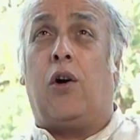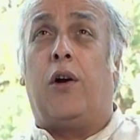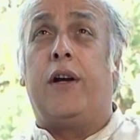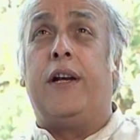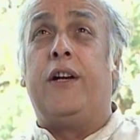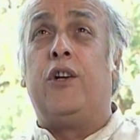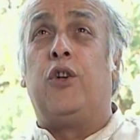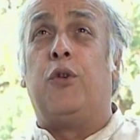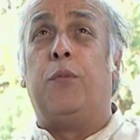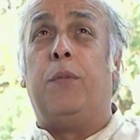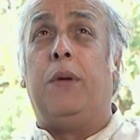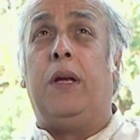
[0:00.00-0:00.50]

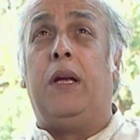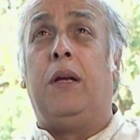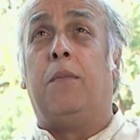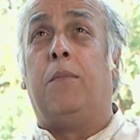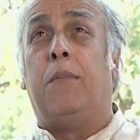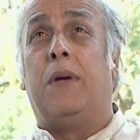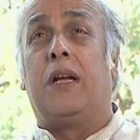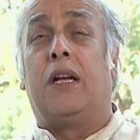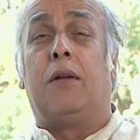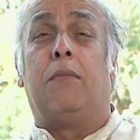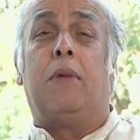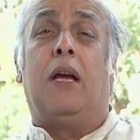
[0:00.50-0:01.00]
According to me,
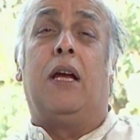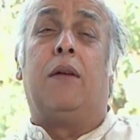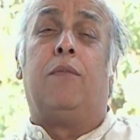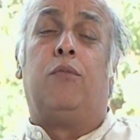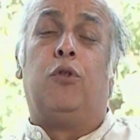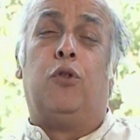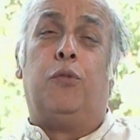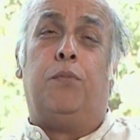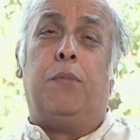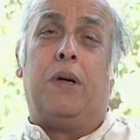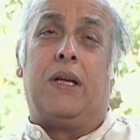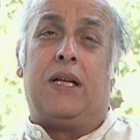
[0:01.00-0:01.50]
Mere
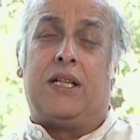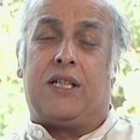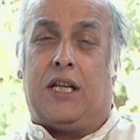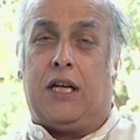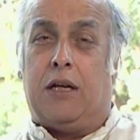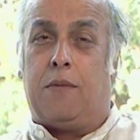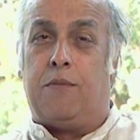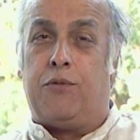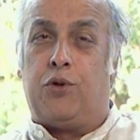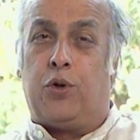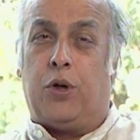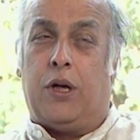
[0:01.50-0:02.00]
Mehboob Mere
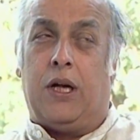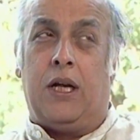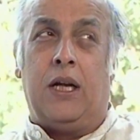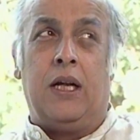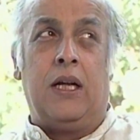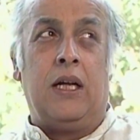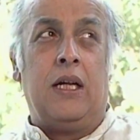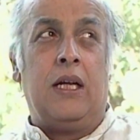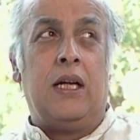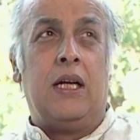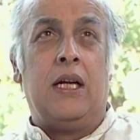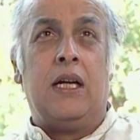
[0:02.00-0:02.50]
Sanam jo hai,
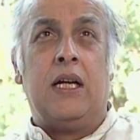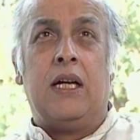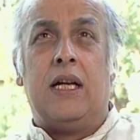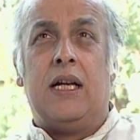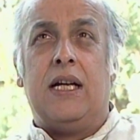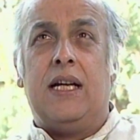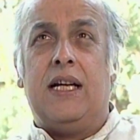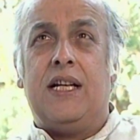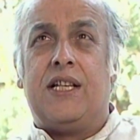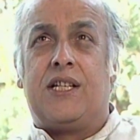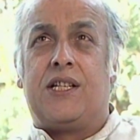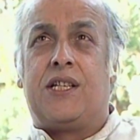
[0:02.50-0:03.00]

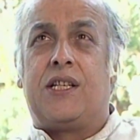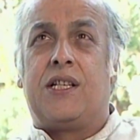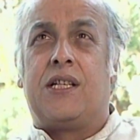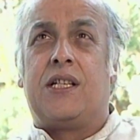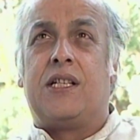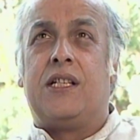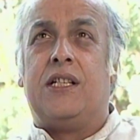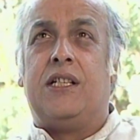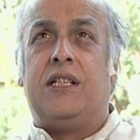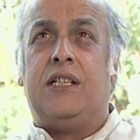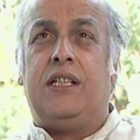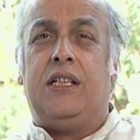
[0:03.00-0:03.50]
is
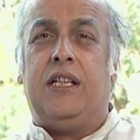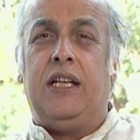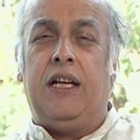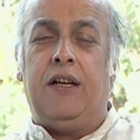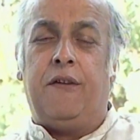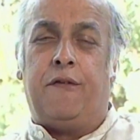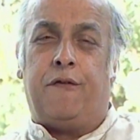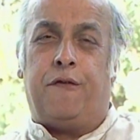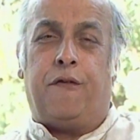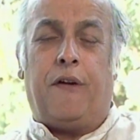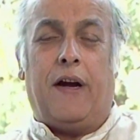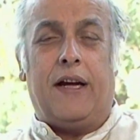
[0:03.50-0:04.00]
the
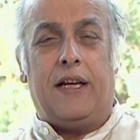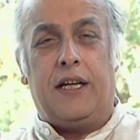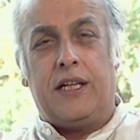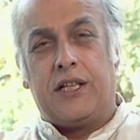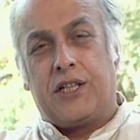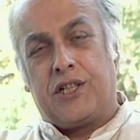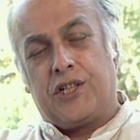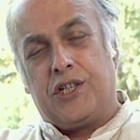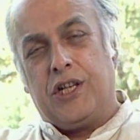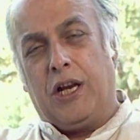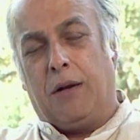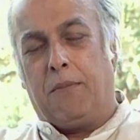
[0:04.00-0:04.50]

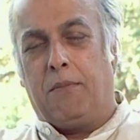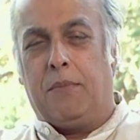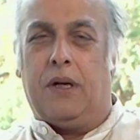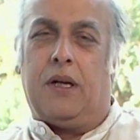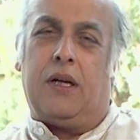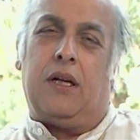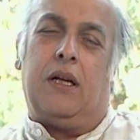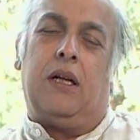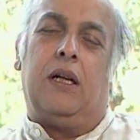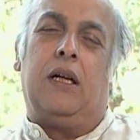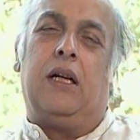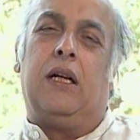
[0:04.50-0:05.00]
finest number
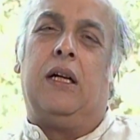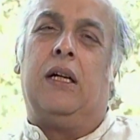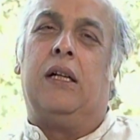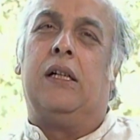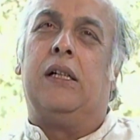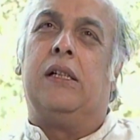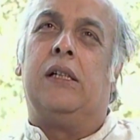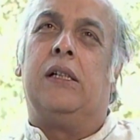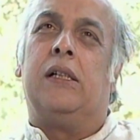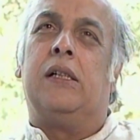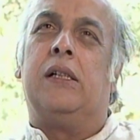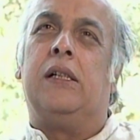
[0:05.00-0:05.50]

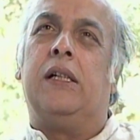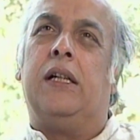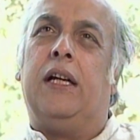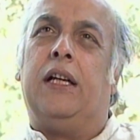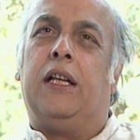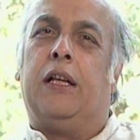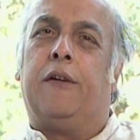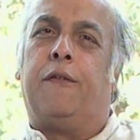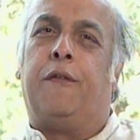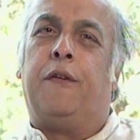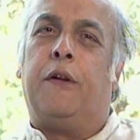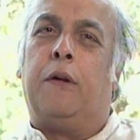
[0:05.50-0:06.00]

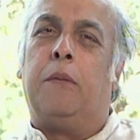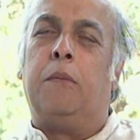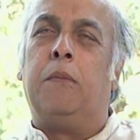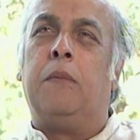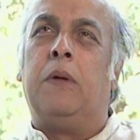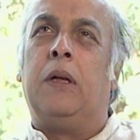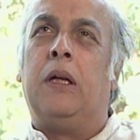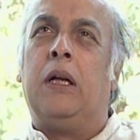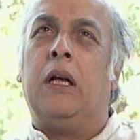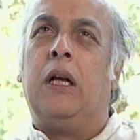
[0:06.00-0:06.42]
in the film.